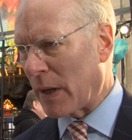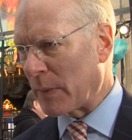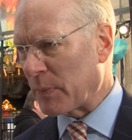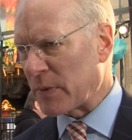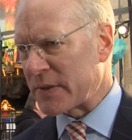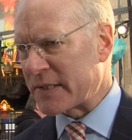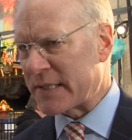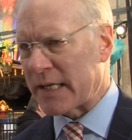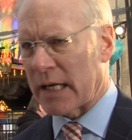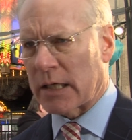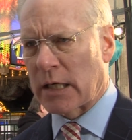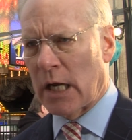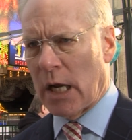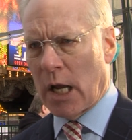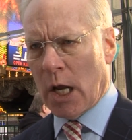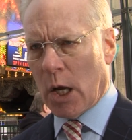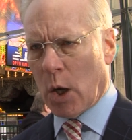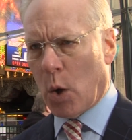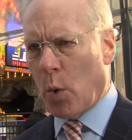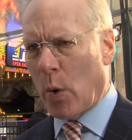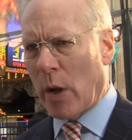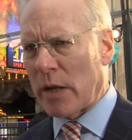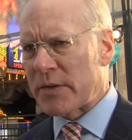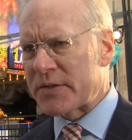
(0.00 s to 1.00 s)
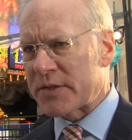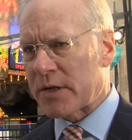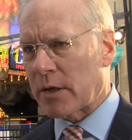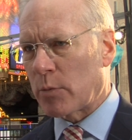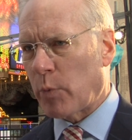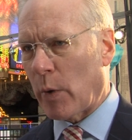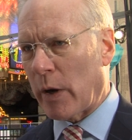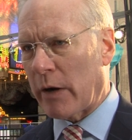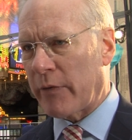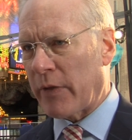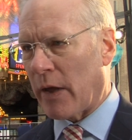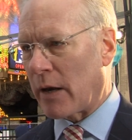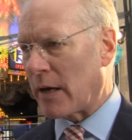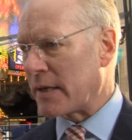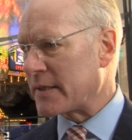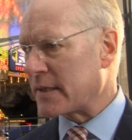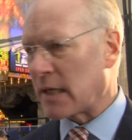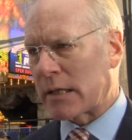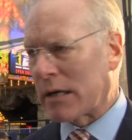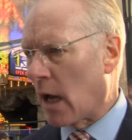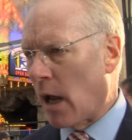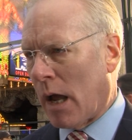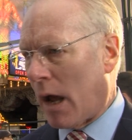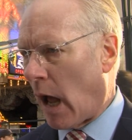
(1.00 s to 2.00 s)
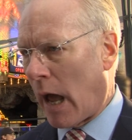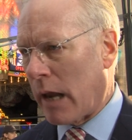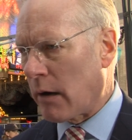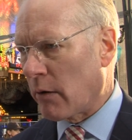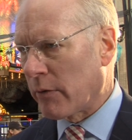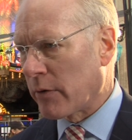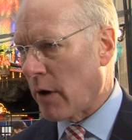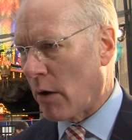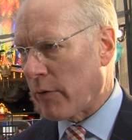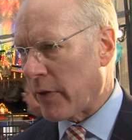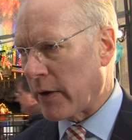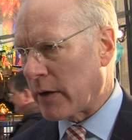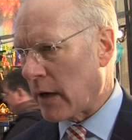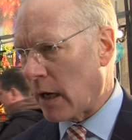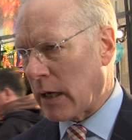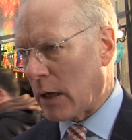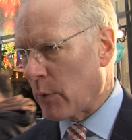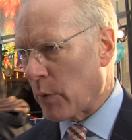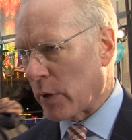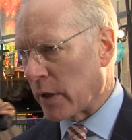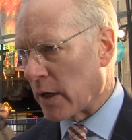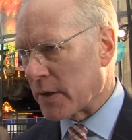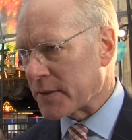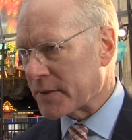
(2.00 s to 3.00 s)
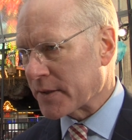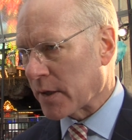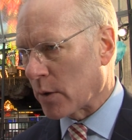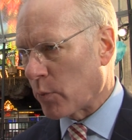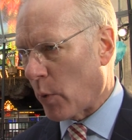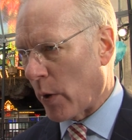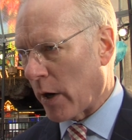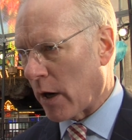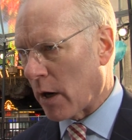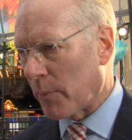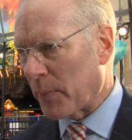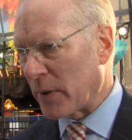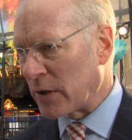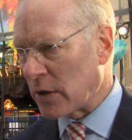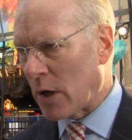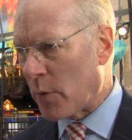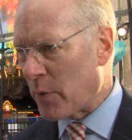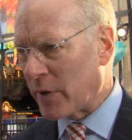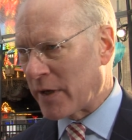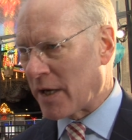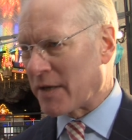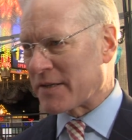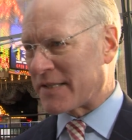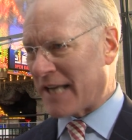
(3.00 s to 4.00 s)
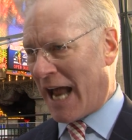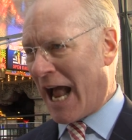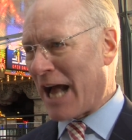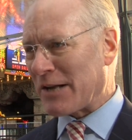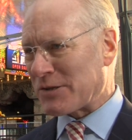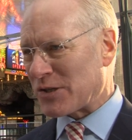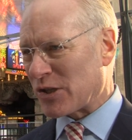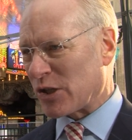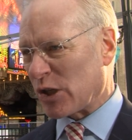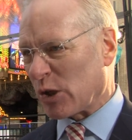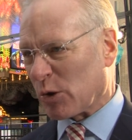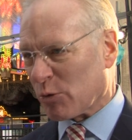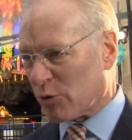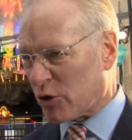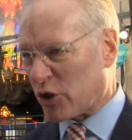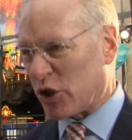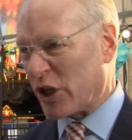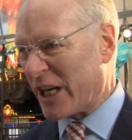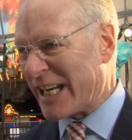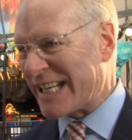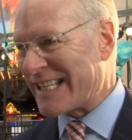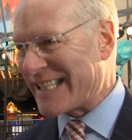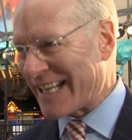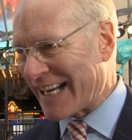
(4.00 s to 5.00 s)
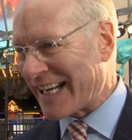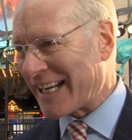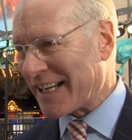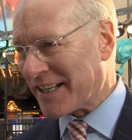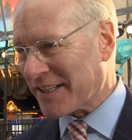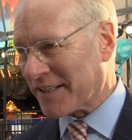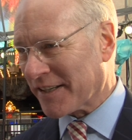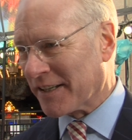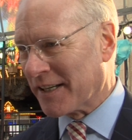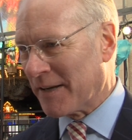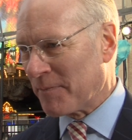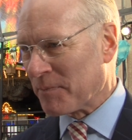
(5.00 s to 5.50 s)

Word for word: People said, Who else could wear that? I said, I don't know that anyone else could wear it, but no one else has to. She did.